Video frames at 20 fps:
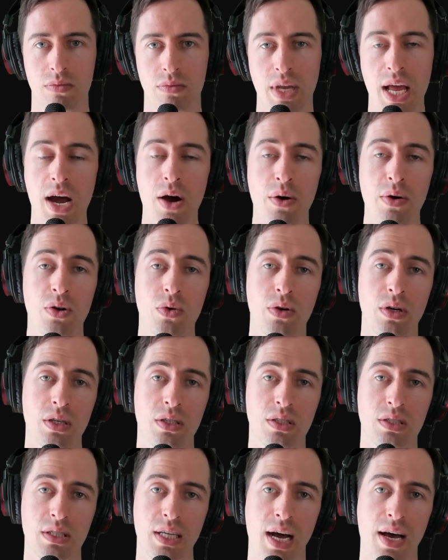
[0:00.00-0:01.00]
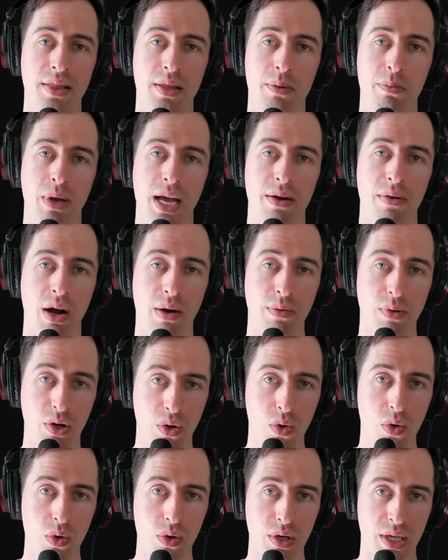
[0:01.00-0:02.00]
Now, in order to start the Playwright
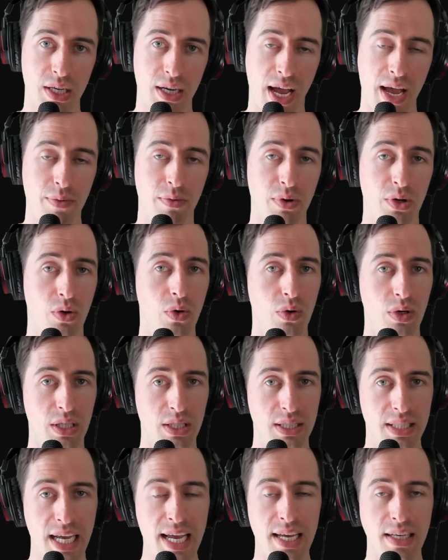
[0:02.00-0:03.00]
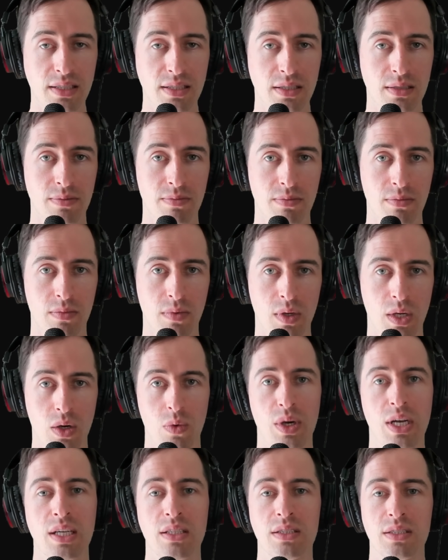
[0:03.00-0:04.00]
recorder and record a test,
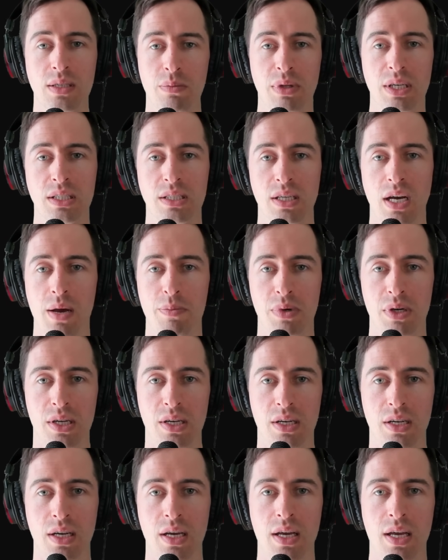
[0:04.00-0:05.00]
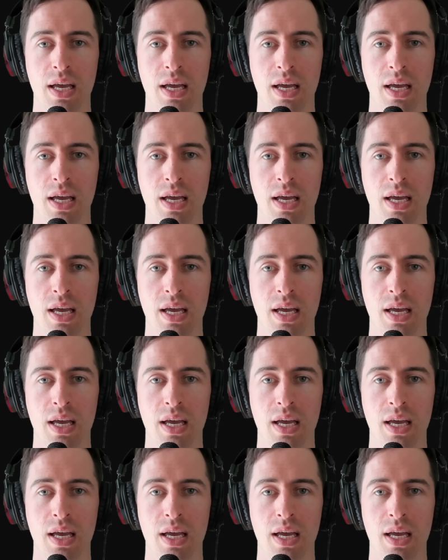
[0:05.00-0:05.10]
we can simply type in